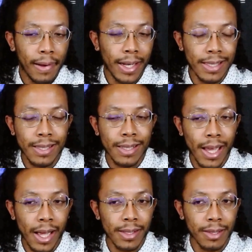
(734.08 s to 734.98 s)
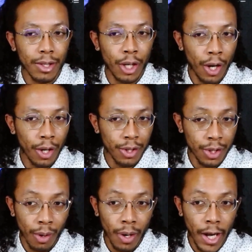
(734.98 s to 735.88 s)
And he says, girls
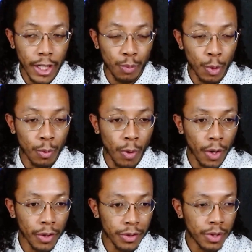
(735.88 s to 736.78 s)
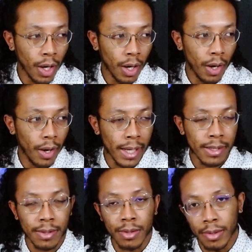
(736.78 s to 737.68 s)
your age would want
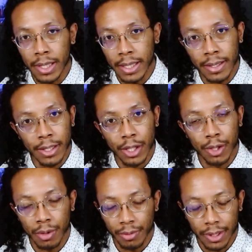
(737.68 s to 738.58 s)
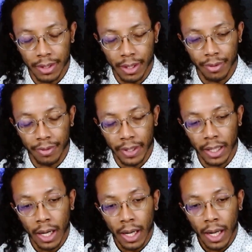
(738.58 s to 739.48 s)
accessories and jewelries and everything.
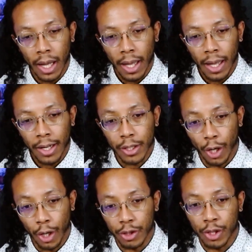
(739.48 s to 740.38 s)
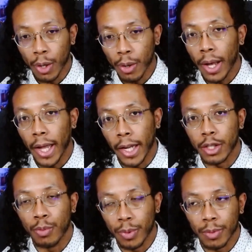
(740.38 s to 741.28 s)
Girls your age
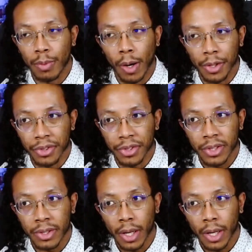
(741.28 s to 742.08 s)
would want.